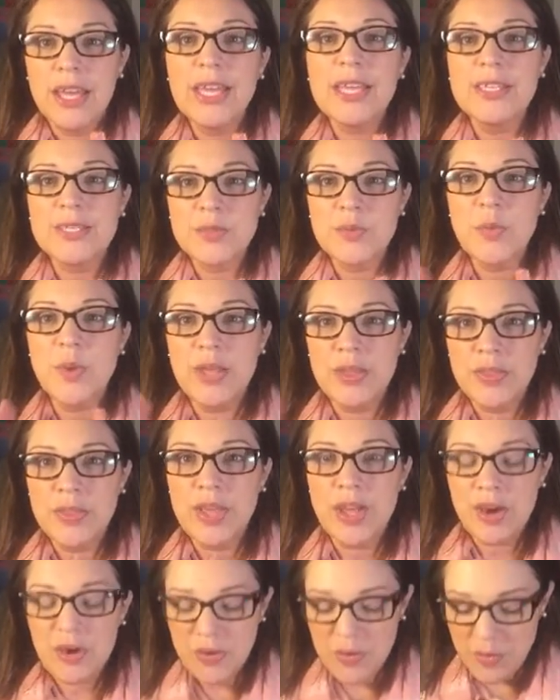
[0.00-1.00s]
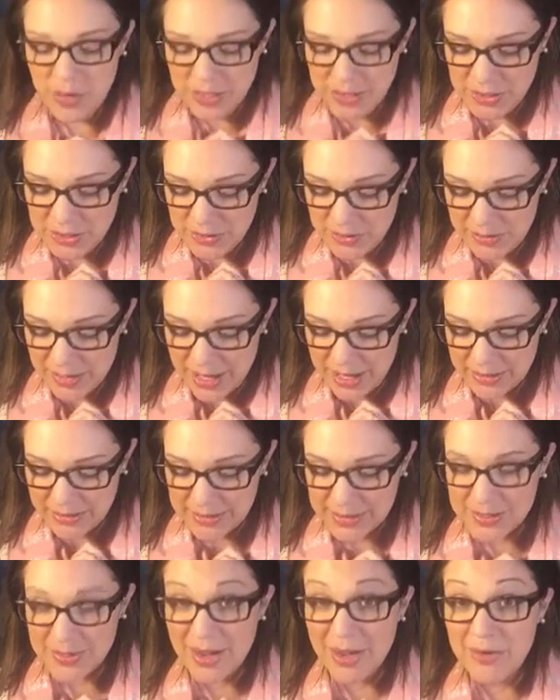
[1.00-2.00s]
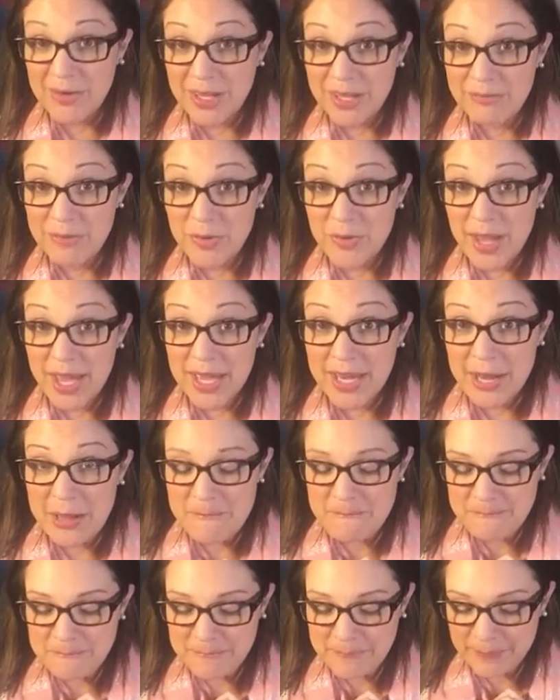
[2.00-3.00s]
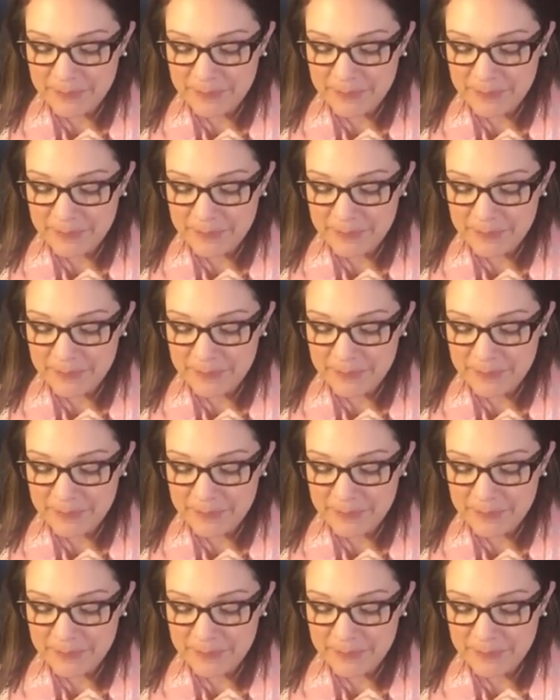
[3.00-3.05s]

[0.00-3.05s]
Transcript: is when they are going to do that. So I'll give you a head up.